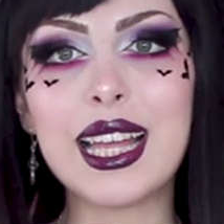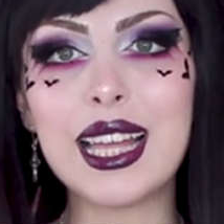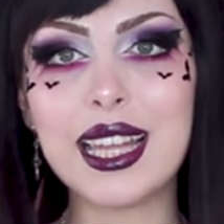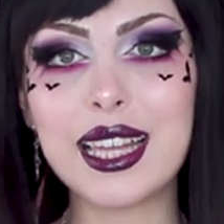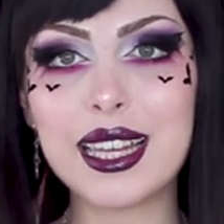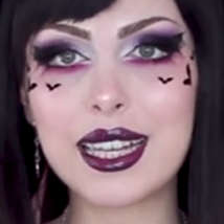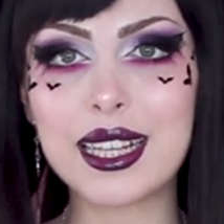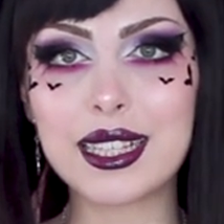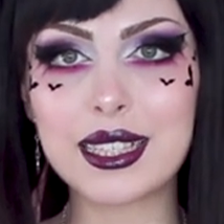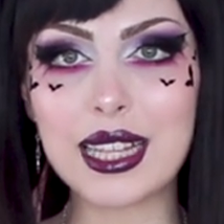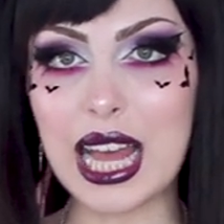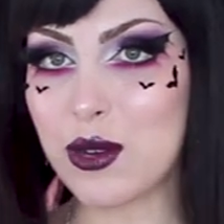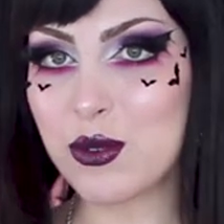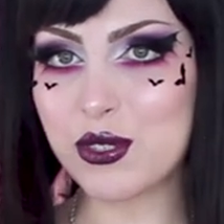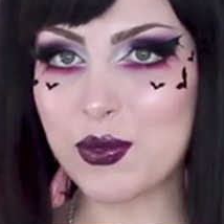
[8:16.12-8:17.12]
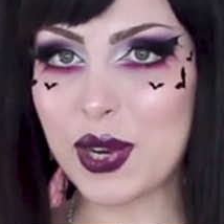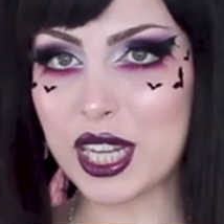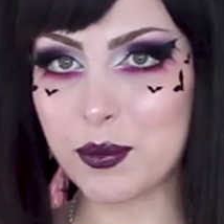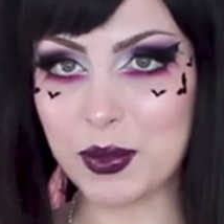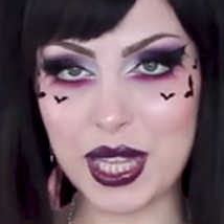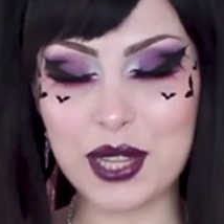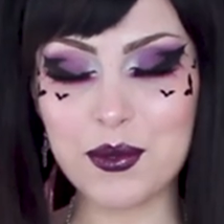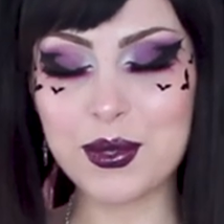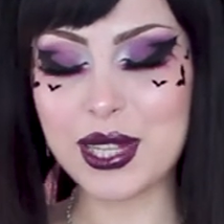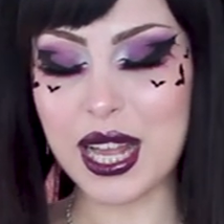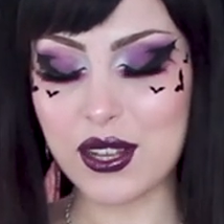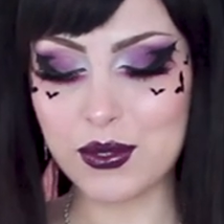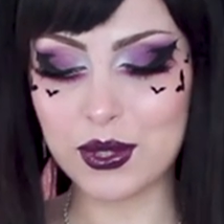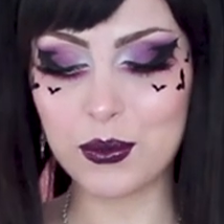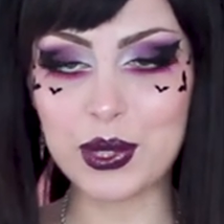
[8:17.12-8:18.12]
and I was right, but that was
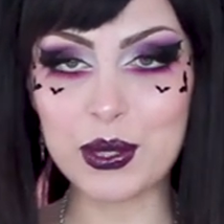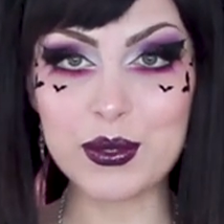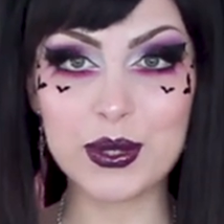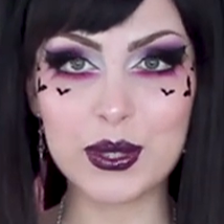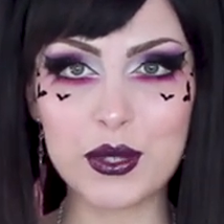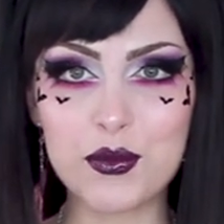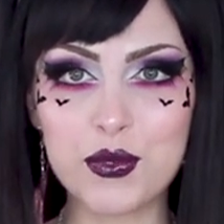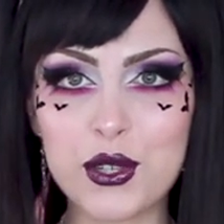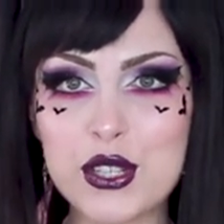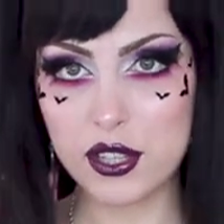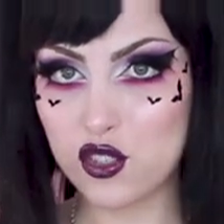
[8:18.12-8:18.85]
actually what I was looking for.